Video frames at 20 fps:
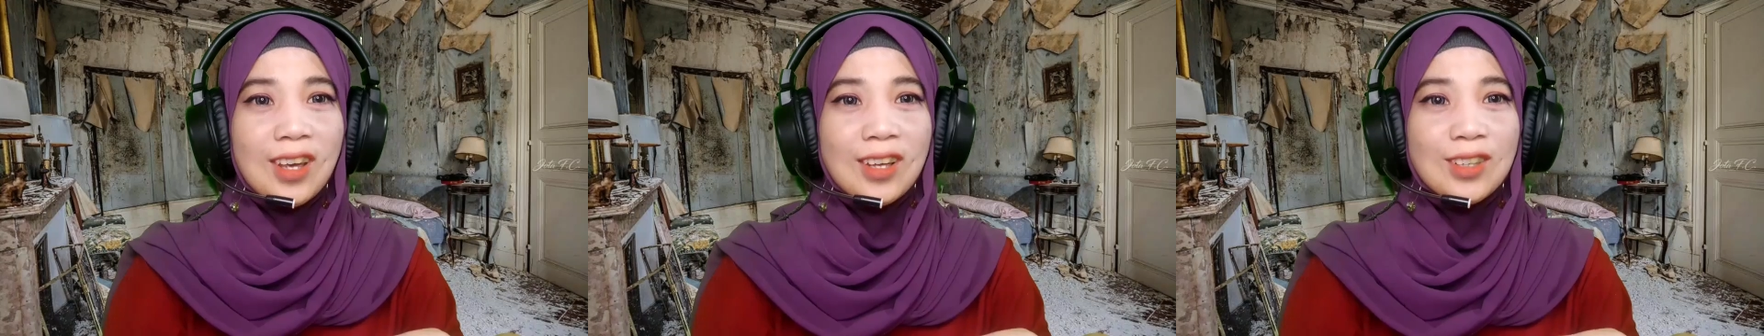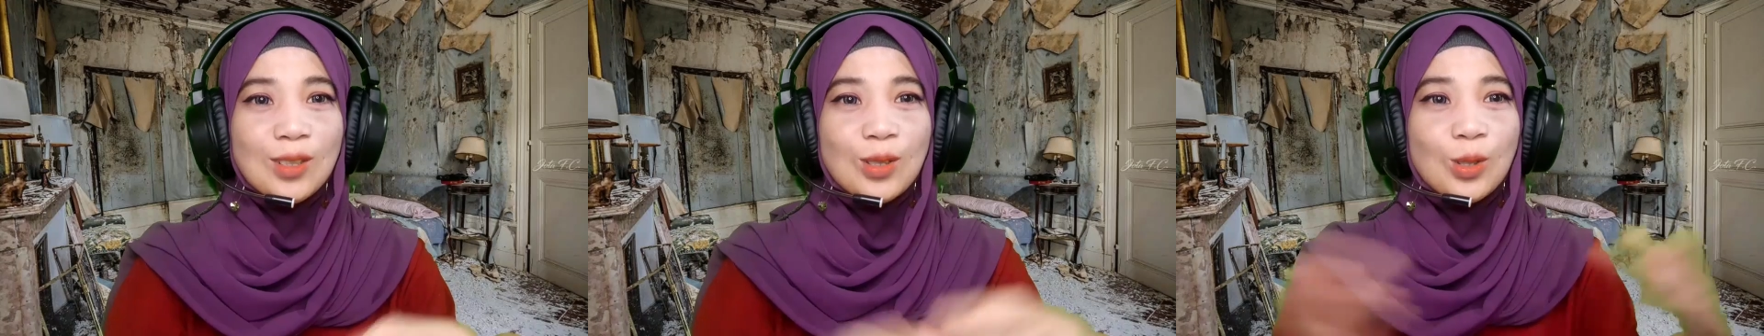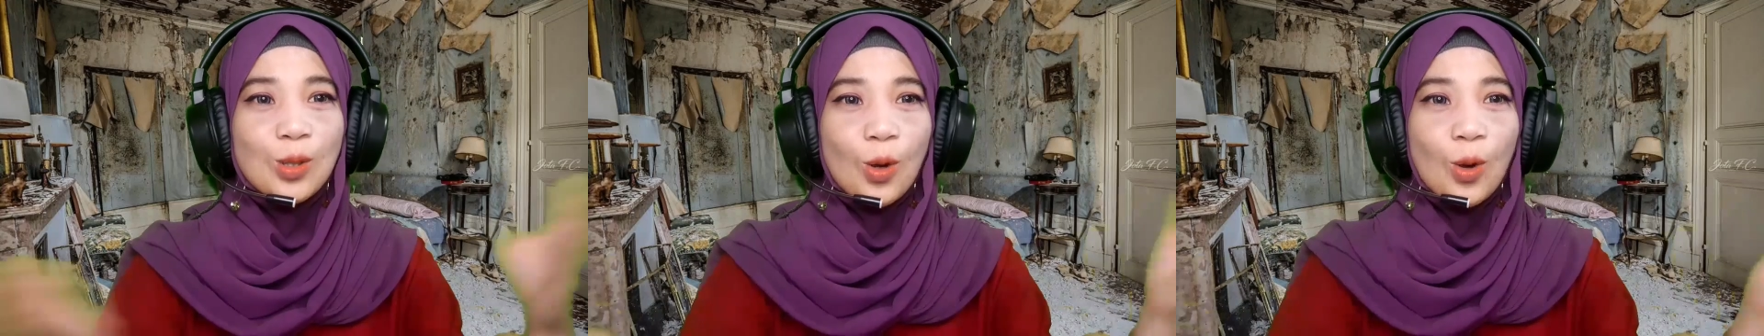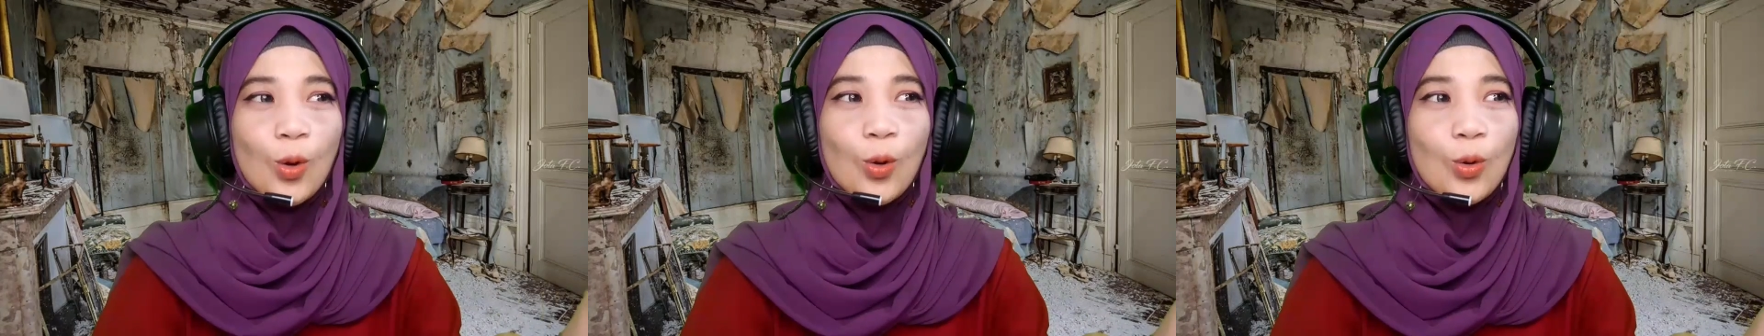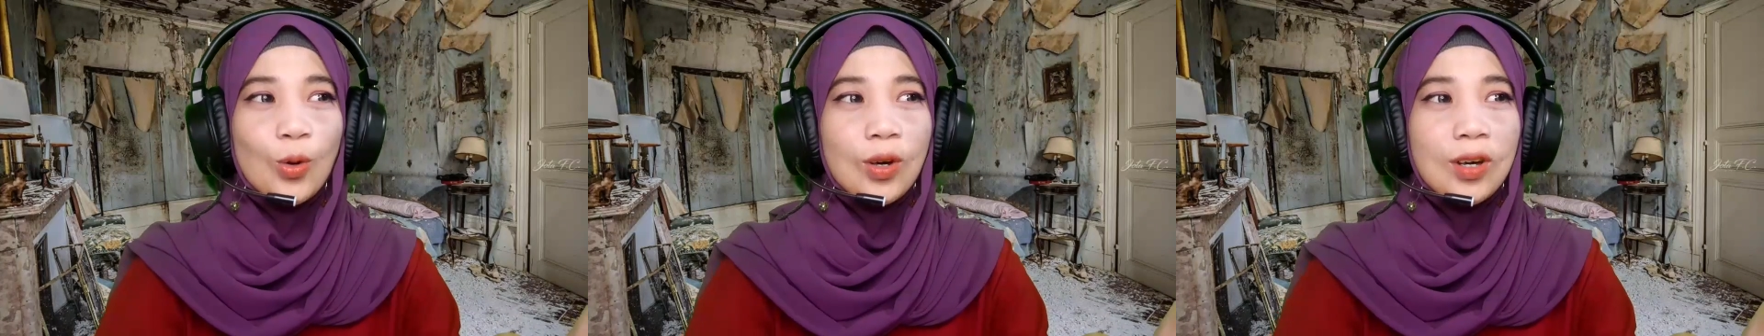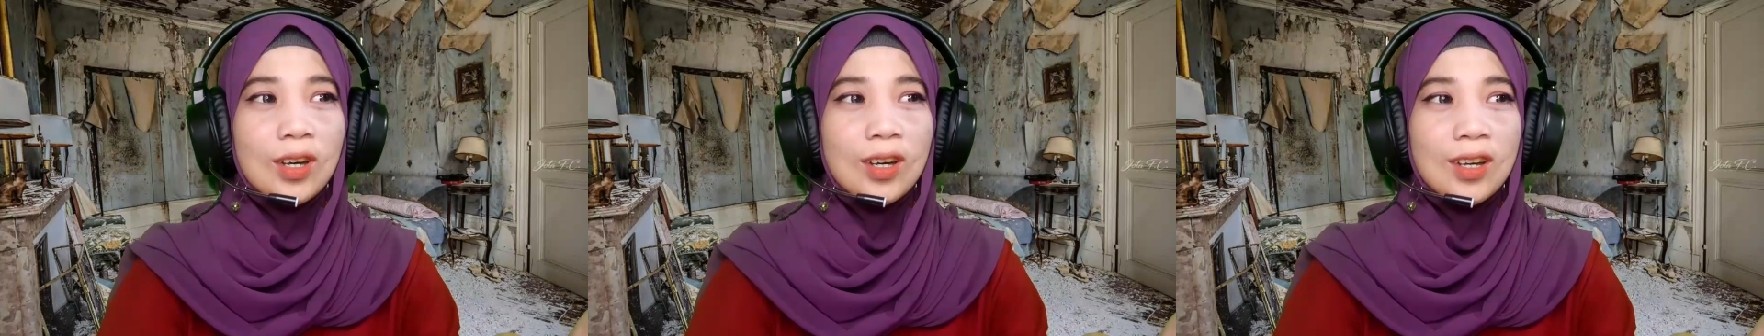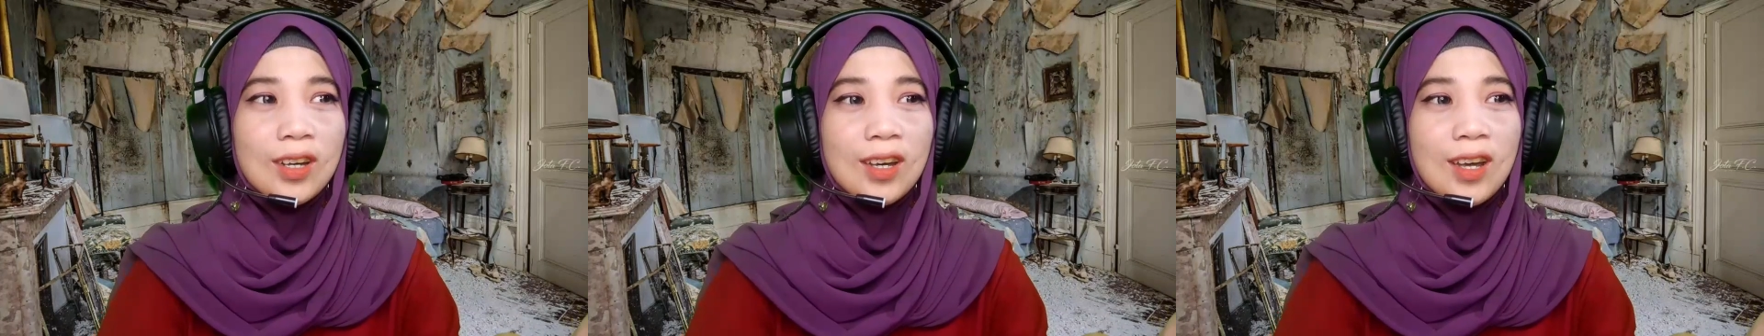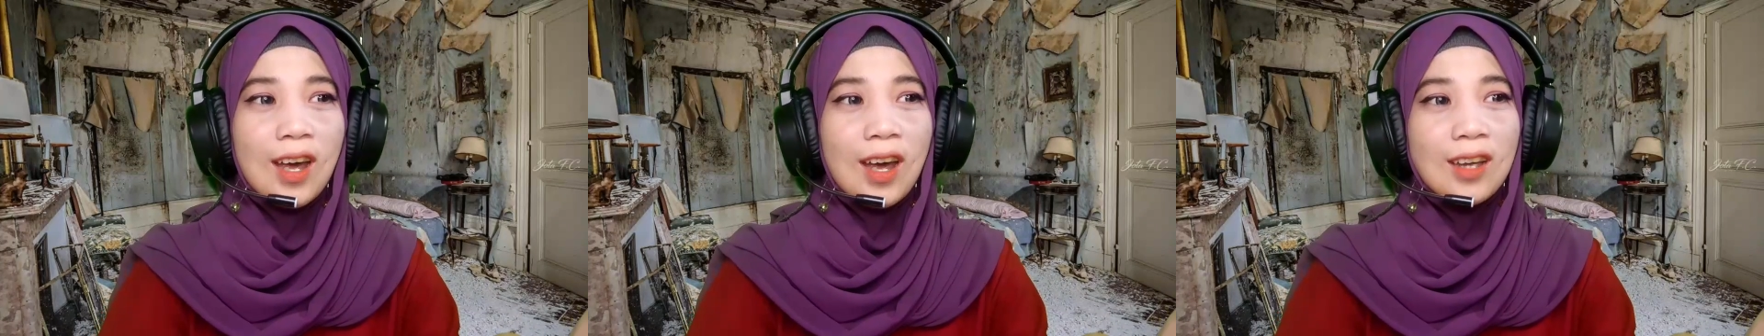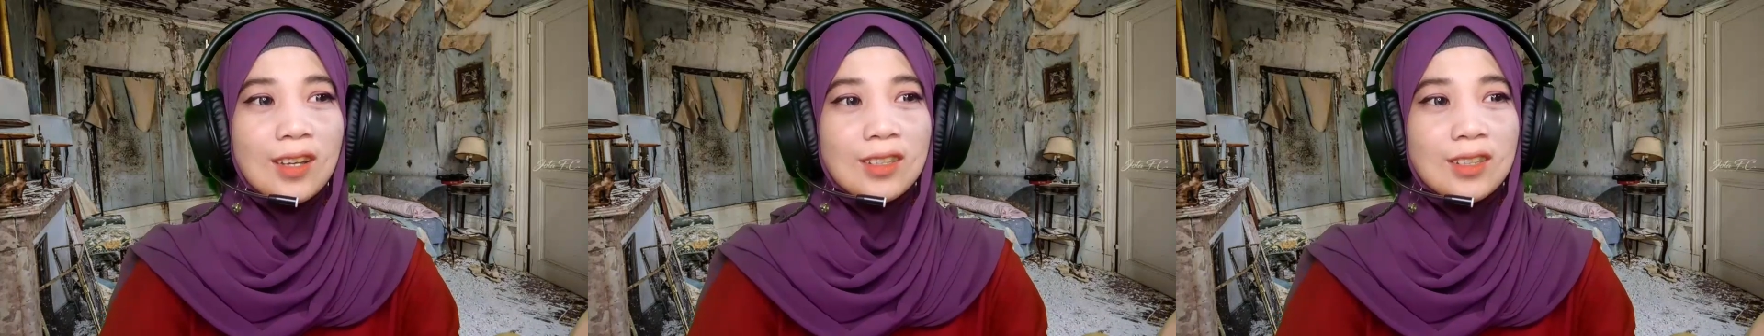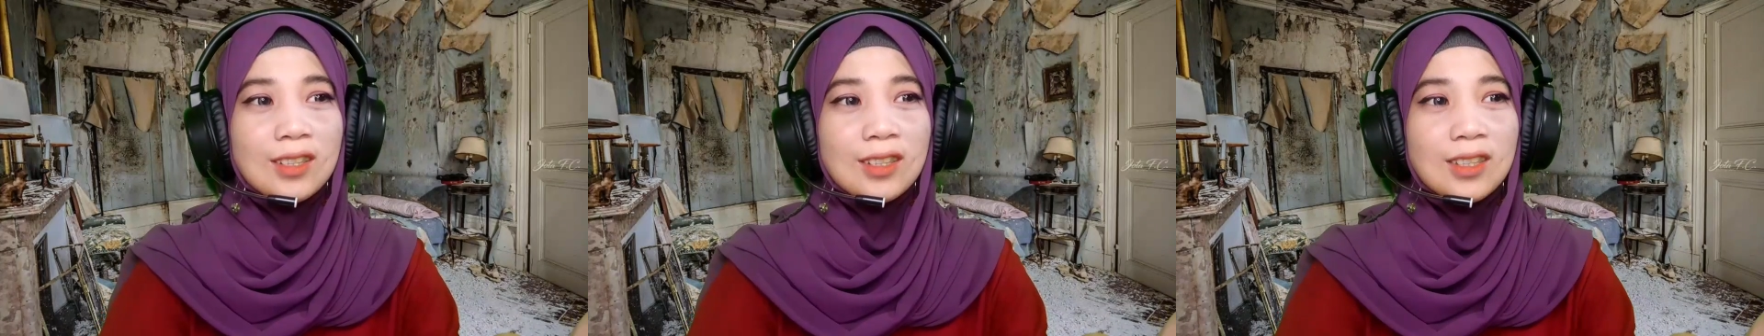And so
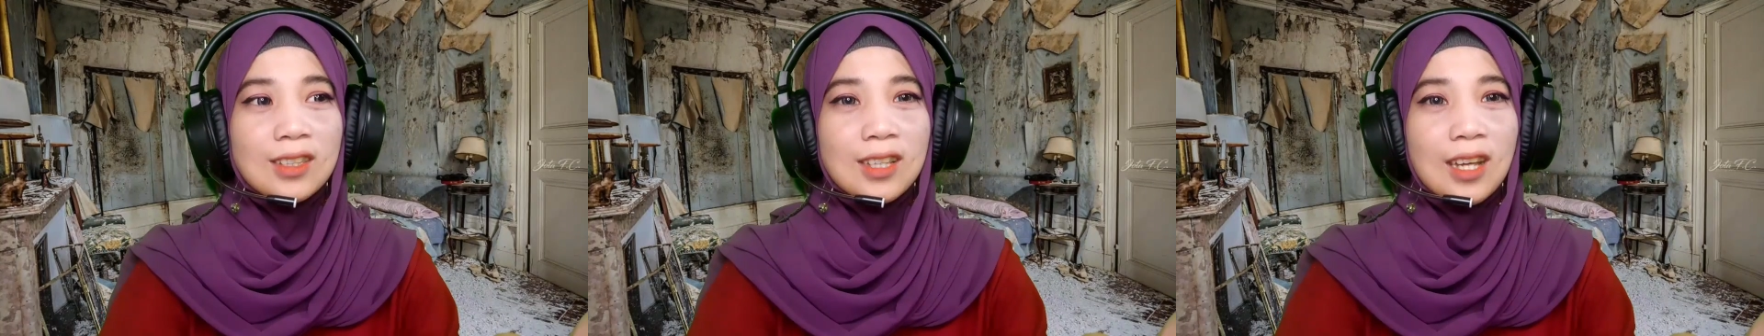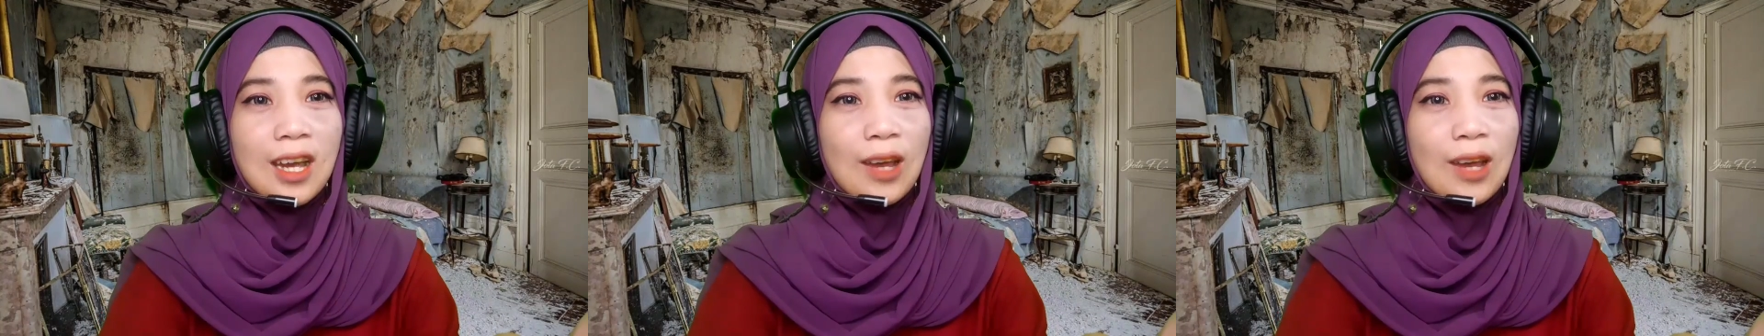guys,